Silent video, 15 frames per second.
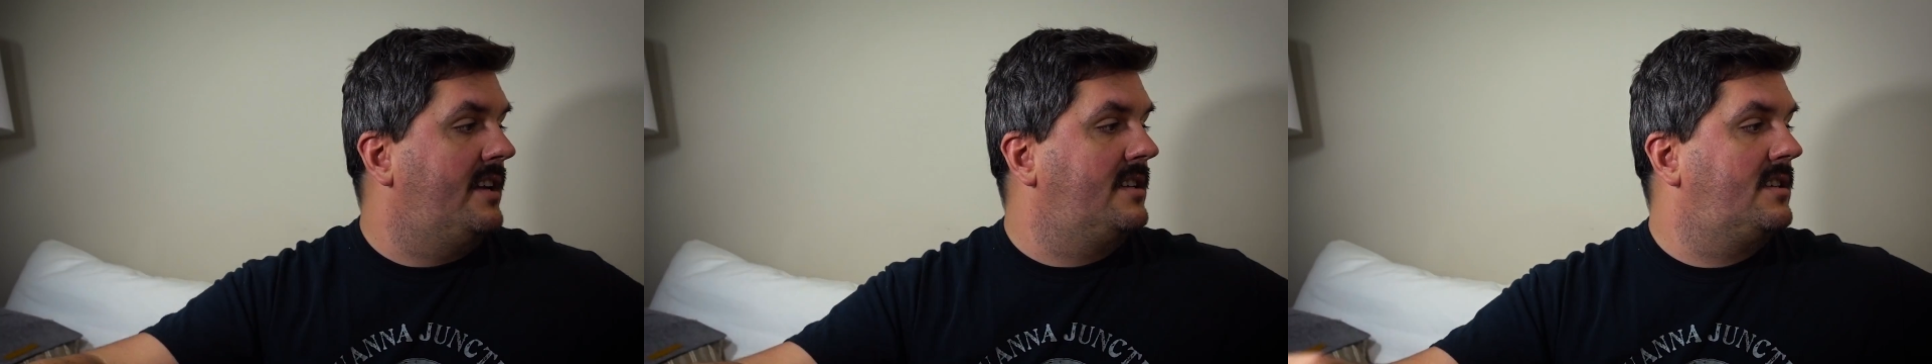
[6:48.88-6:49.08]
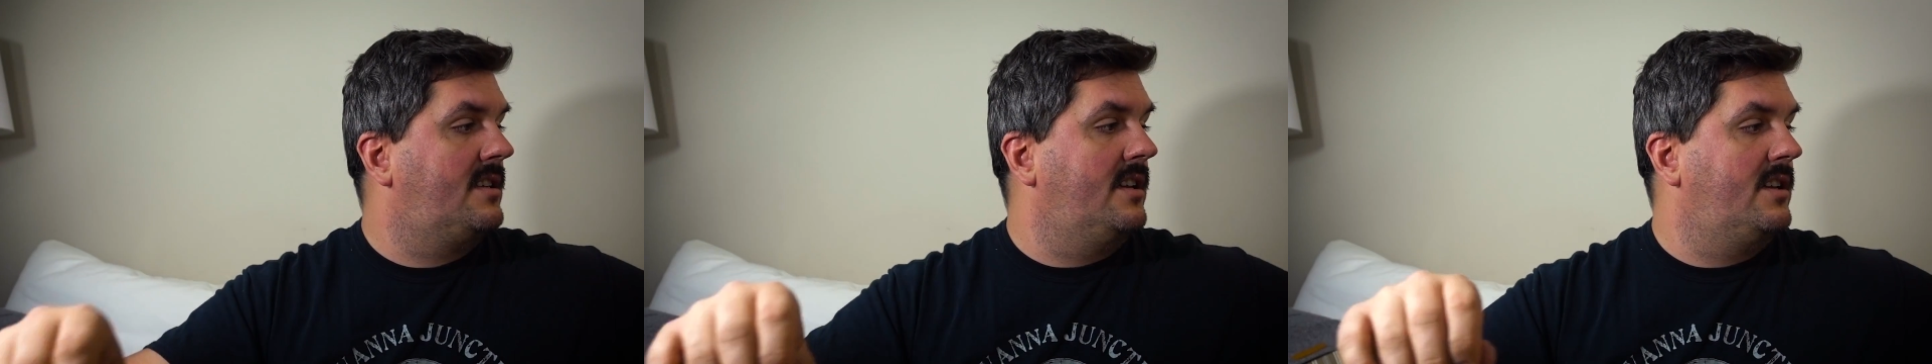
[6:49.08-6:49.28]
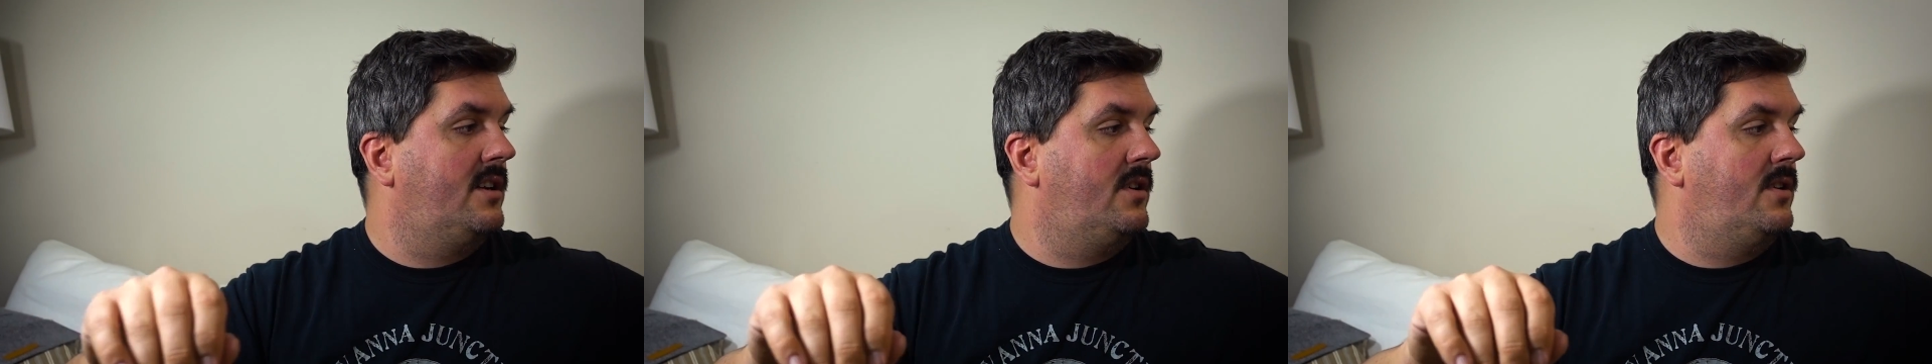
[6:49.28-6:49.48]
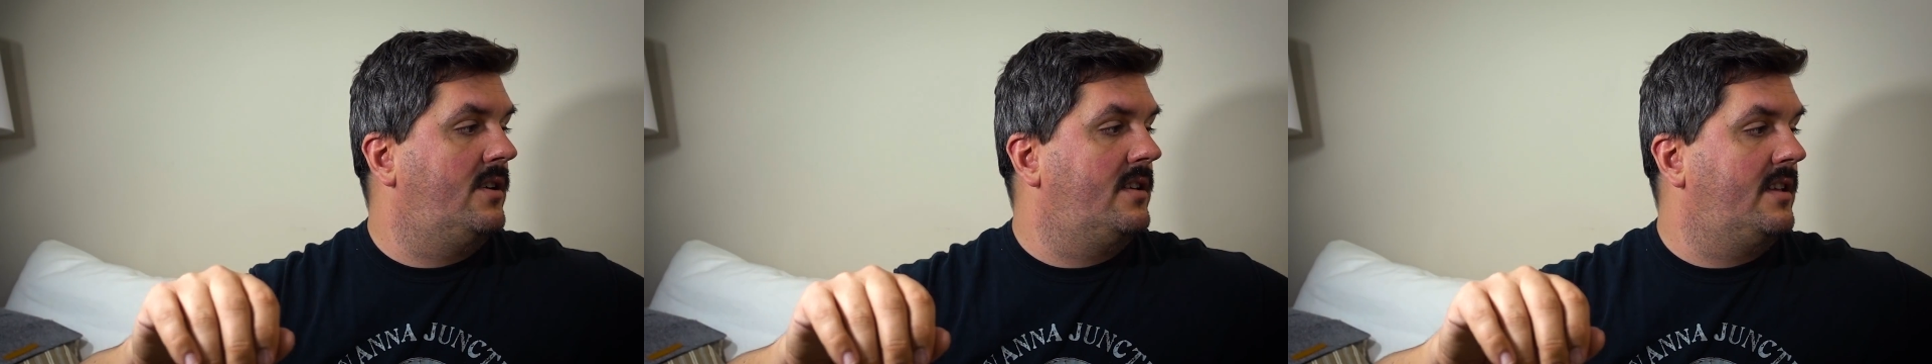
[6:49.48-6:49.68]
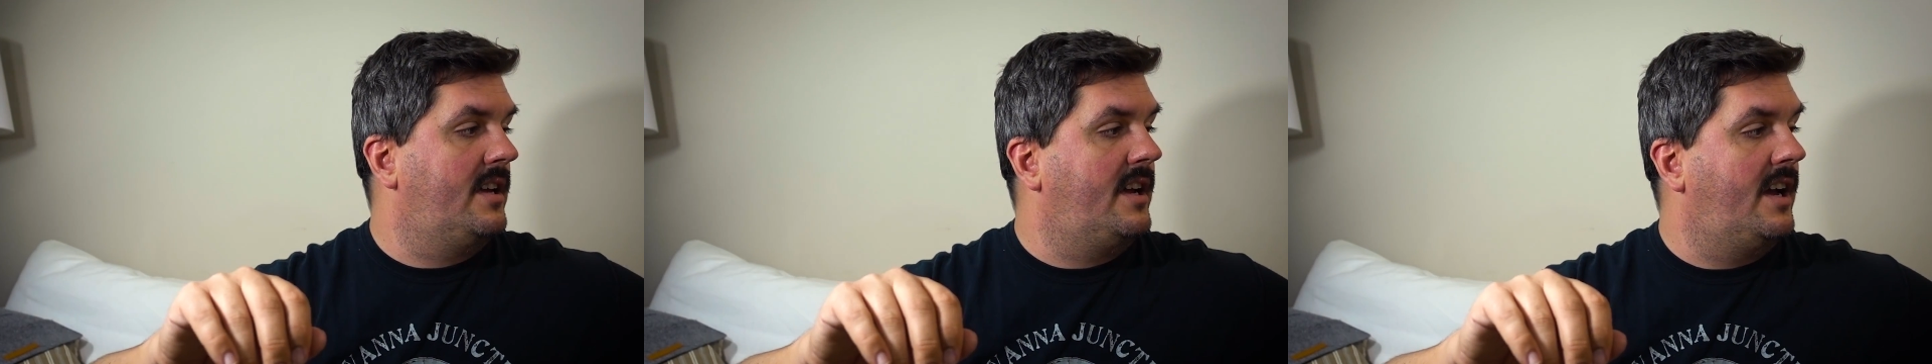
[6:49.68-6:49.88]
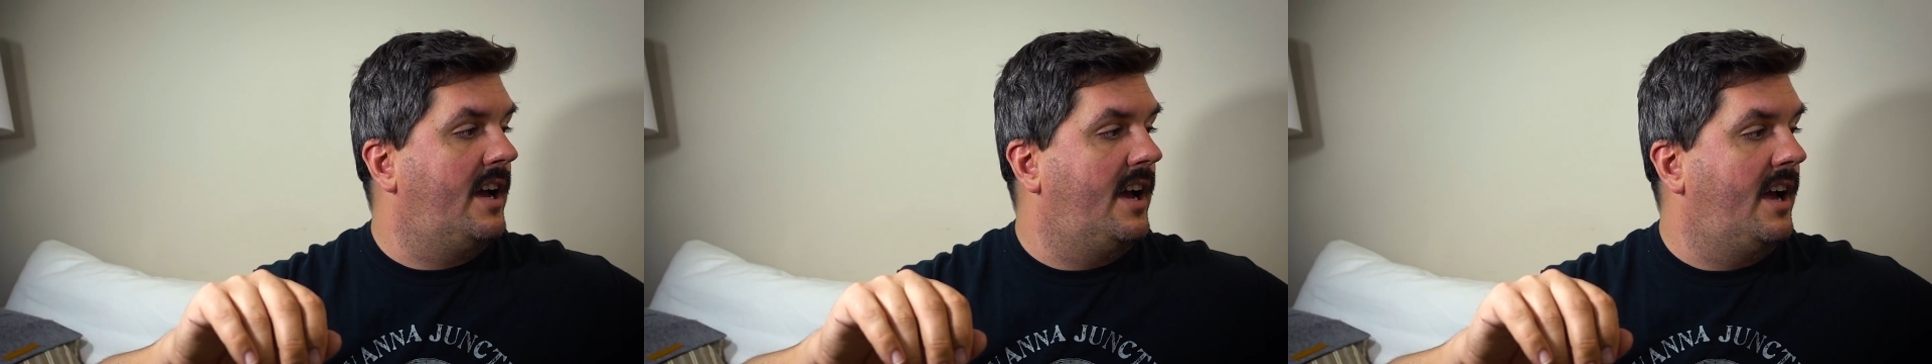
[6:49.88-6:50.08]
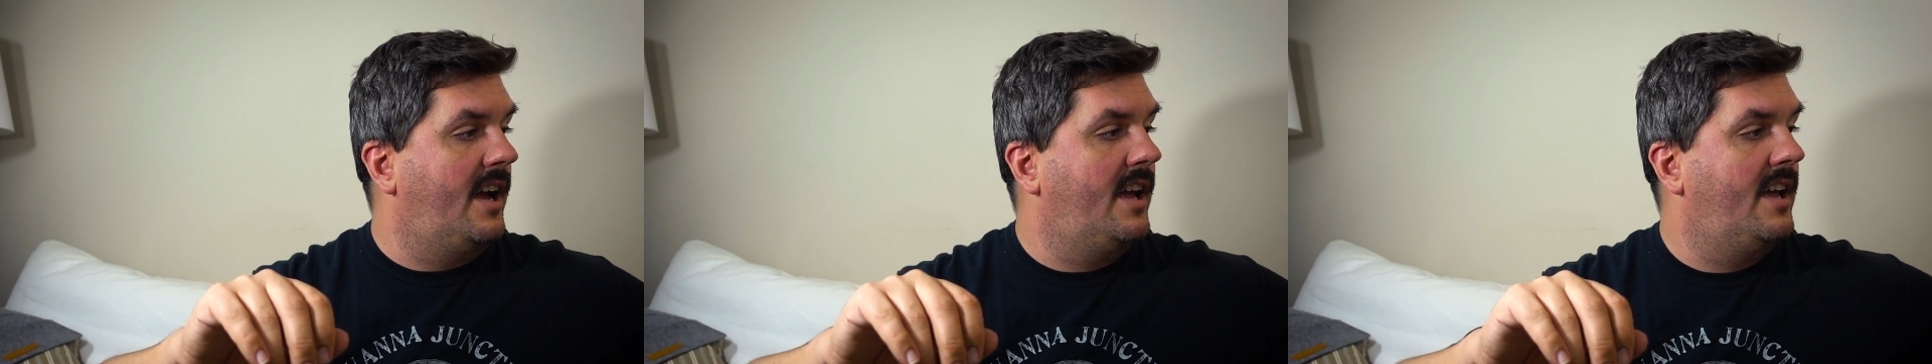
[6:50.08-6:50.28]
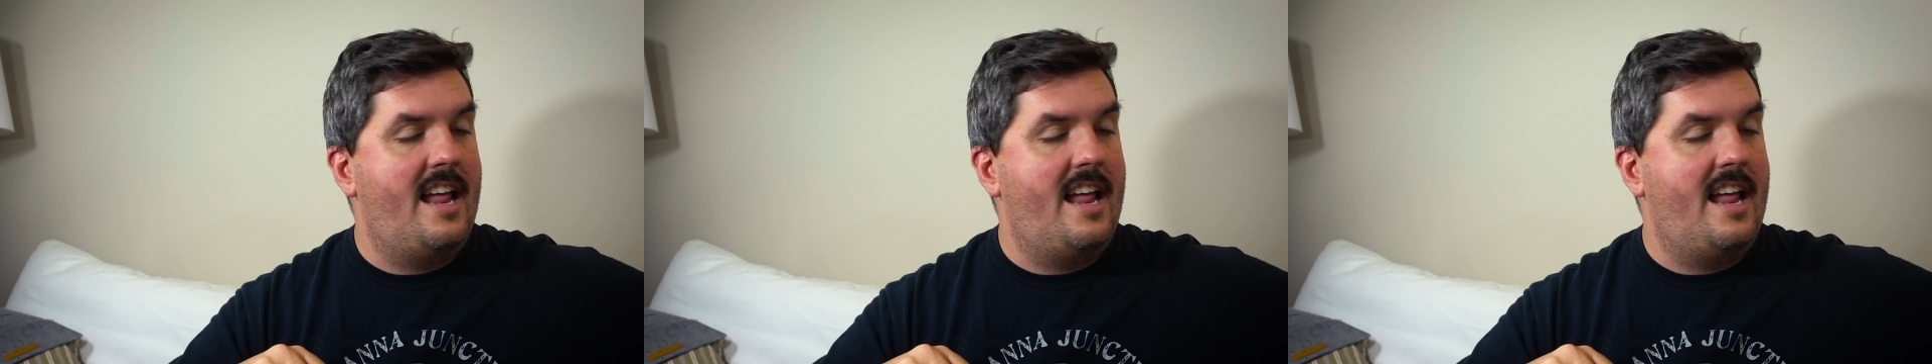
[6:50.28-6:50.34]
is to do the,